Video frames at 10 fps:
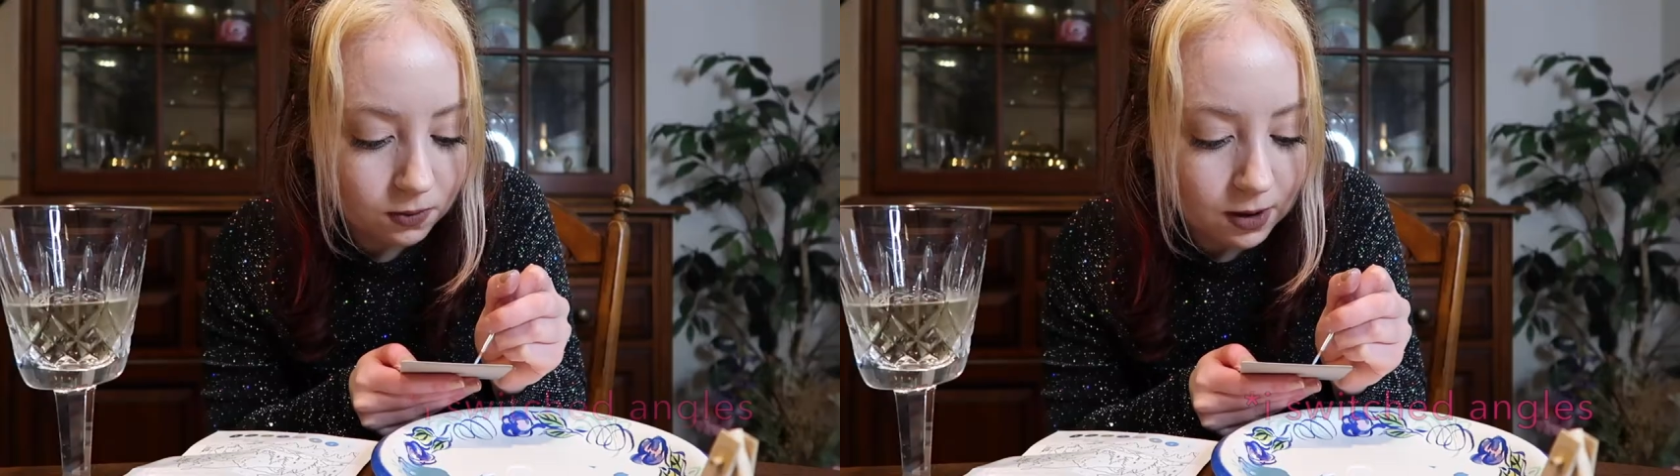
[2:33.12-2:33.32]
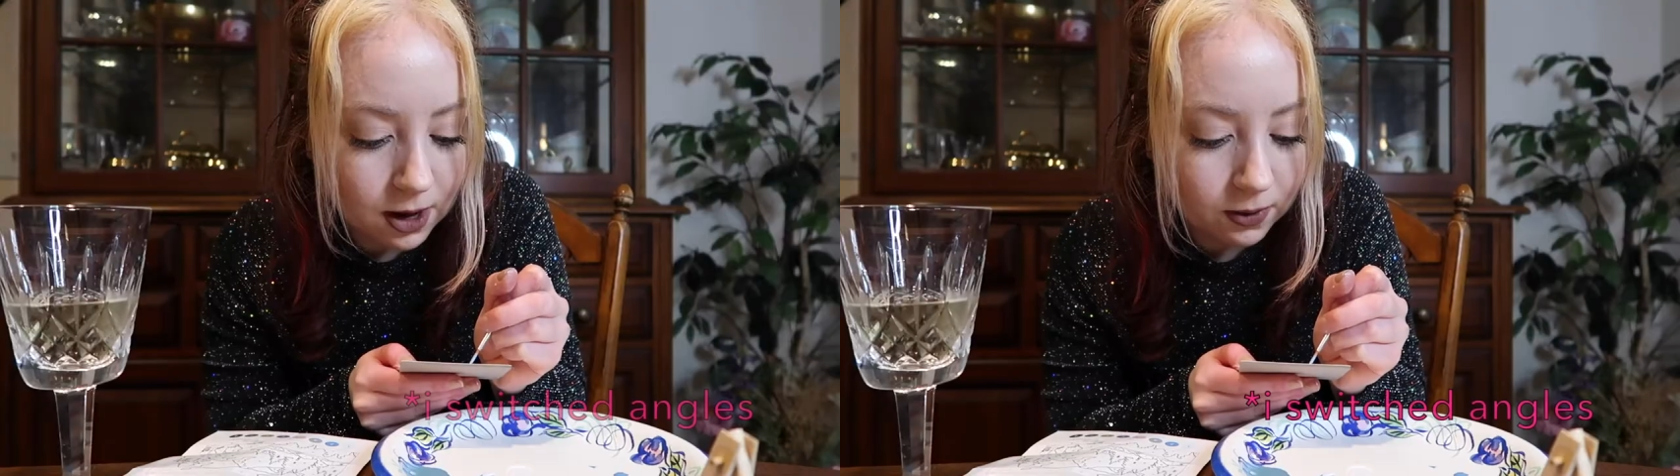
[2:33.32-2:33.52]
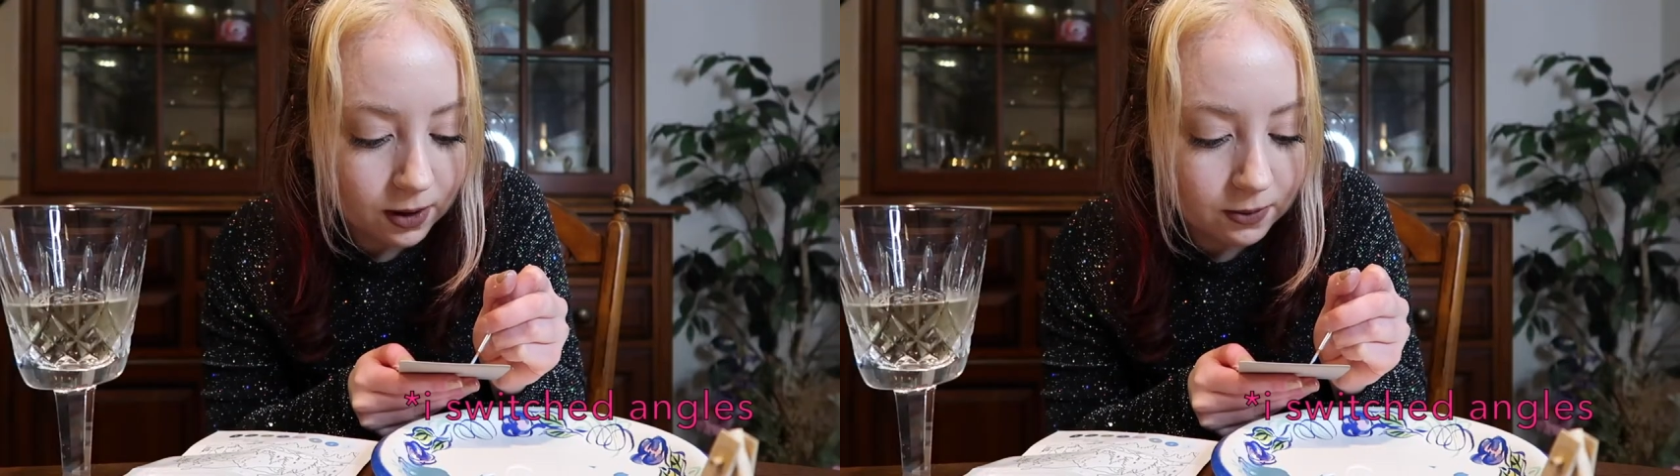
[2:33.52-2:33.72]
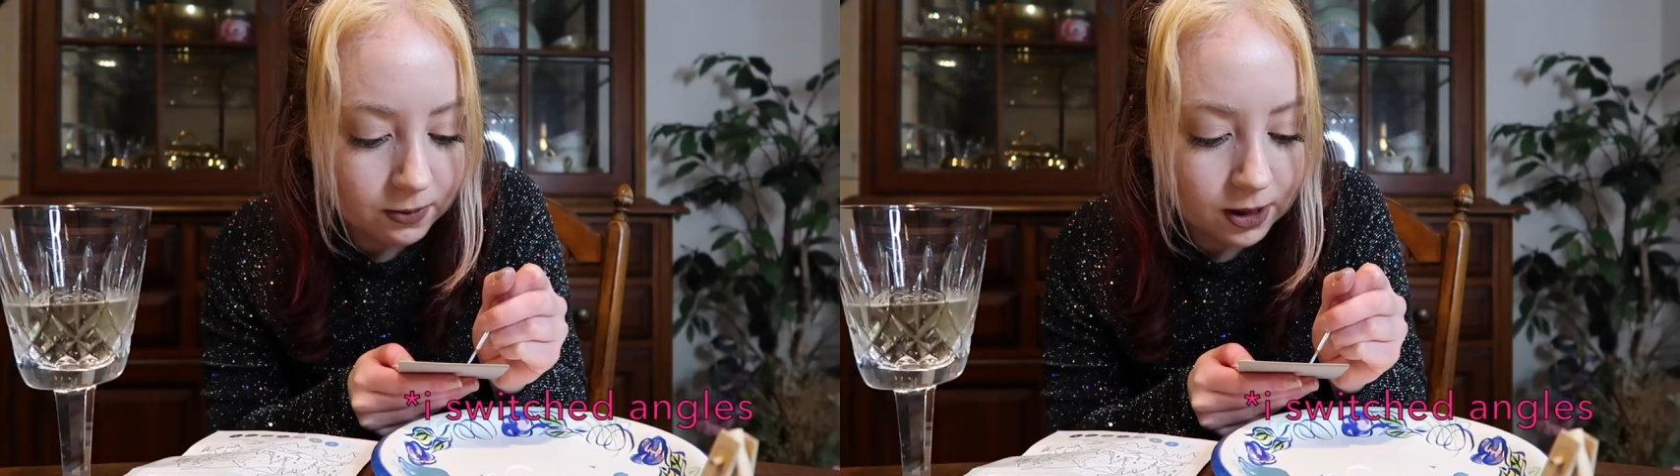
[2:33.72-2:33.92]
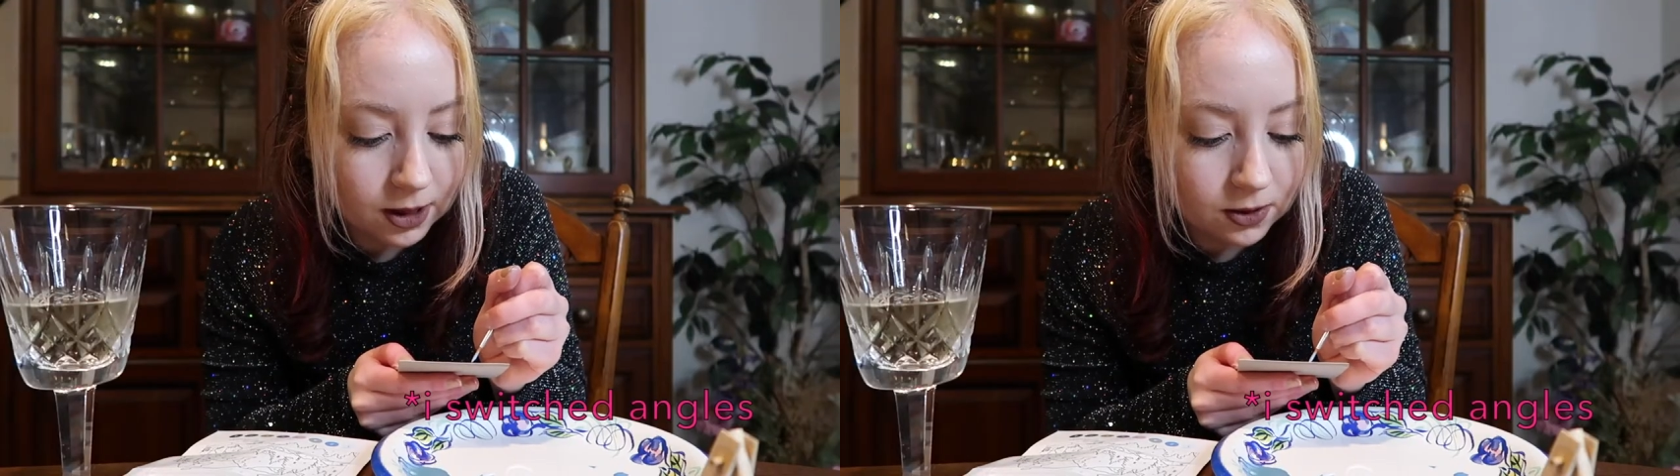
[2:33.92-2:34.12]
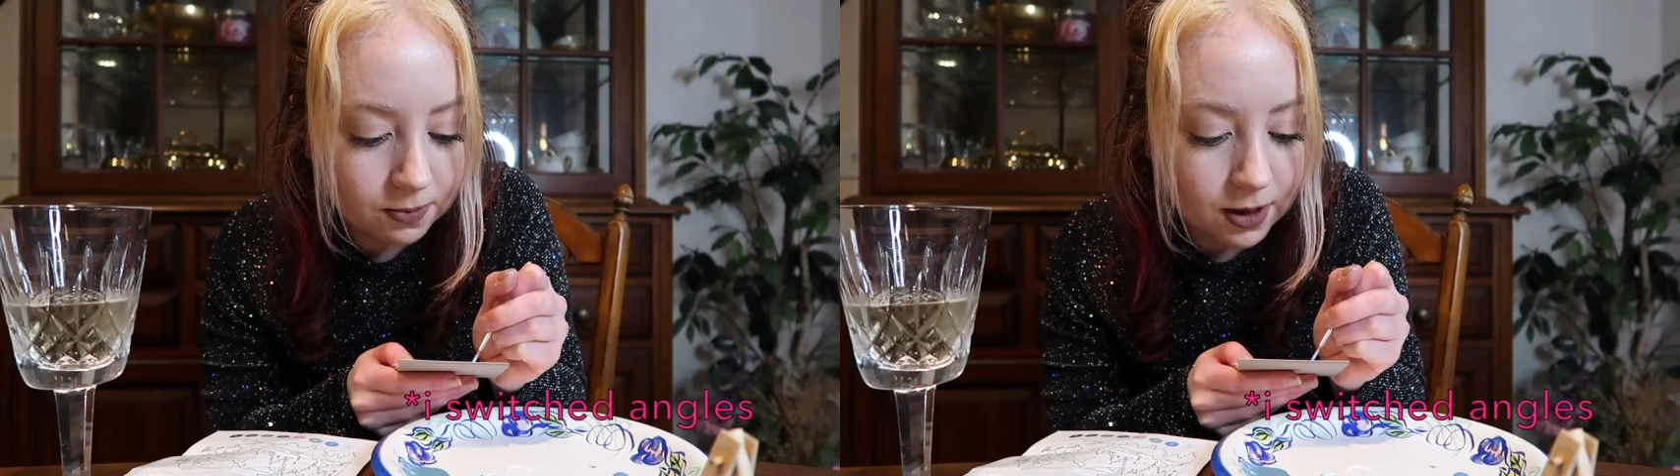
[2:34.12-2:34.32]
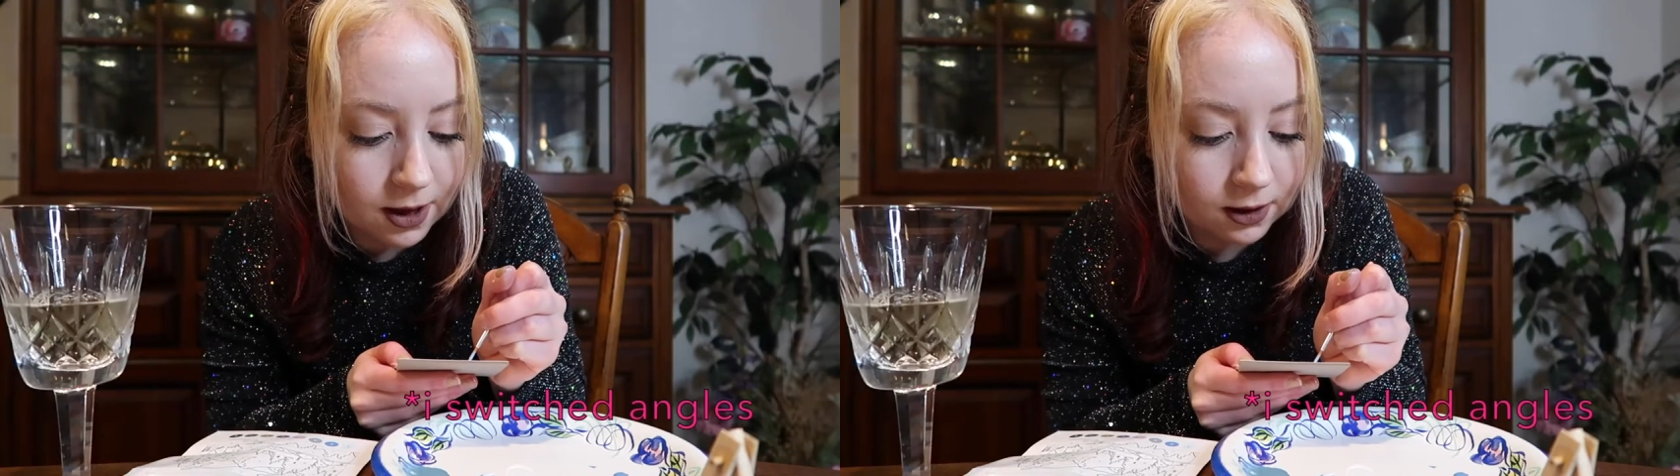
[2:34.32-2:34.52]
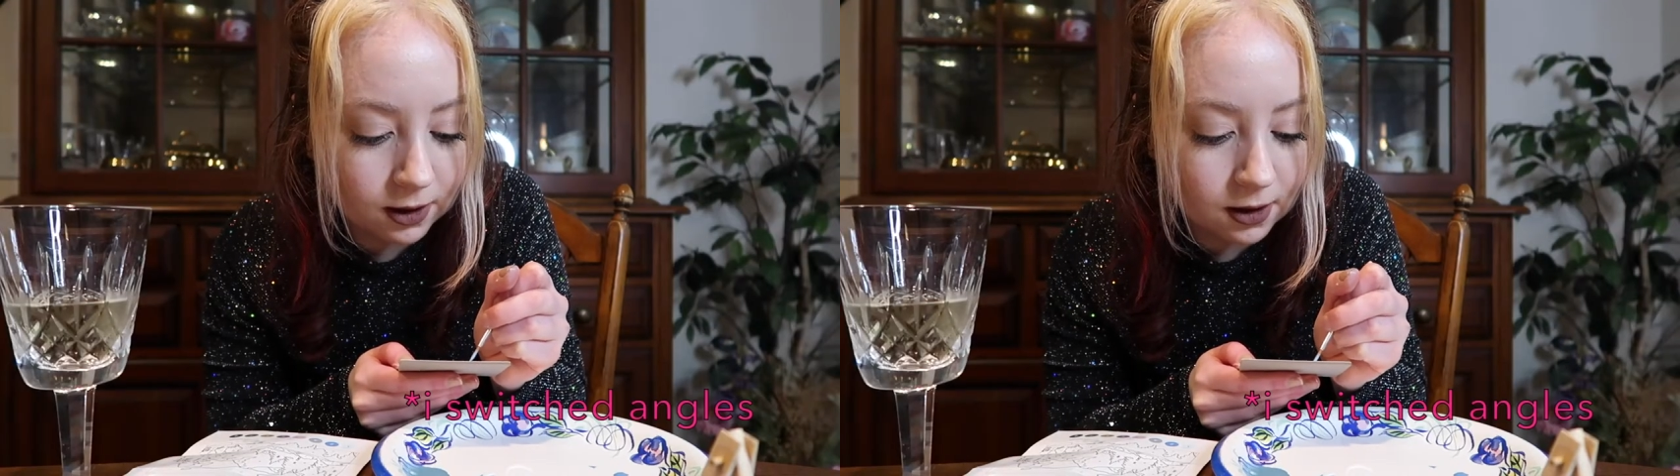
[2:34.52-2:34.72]
Wow, I really do
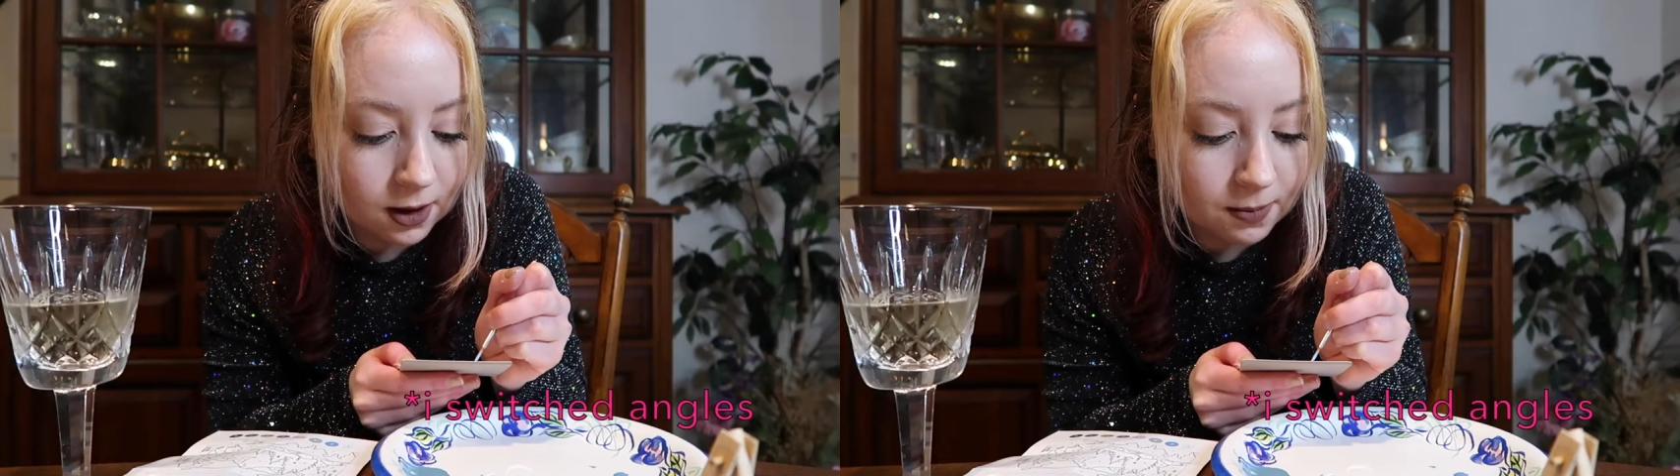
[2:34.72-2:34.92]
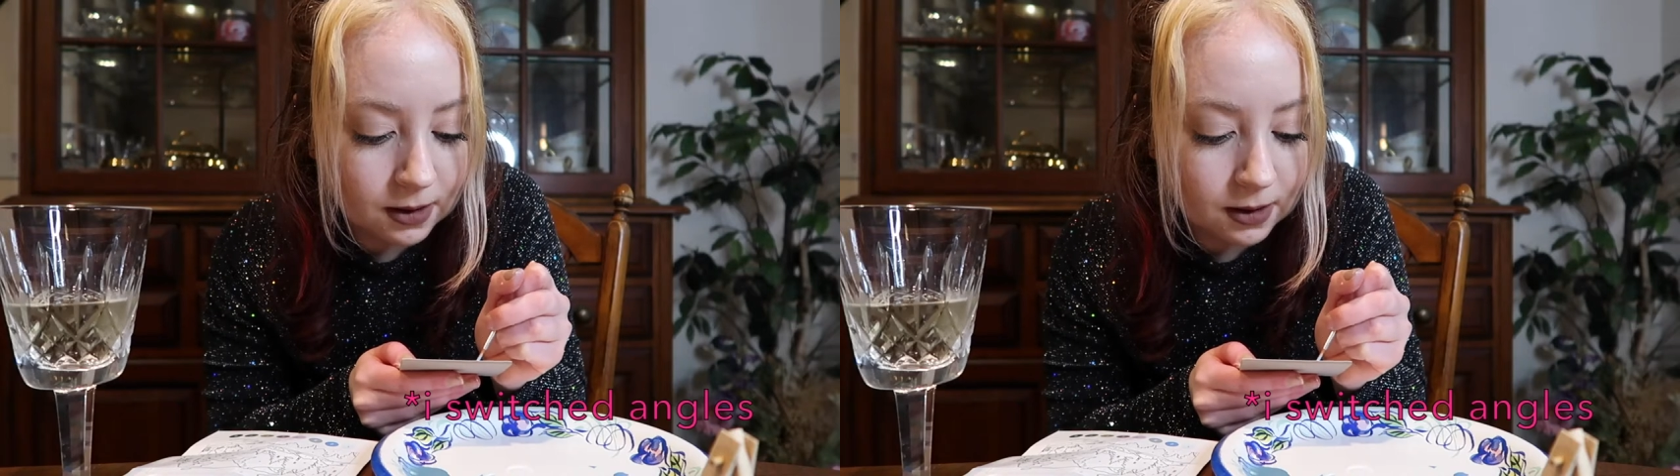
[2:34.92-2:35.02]
paint like I'm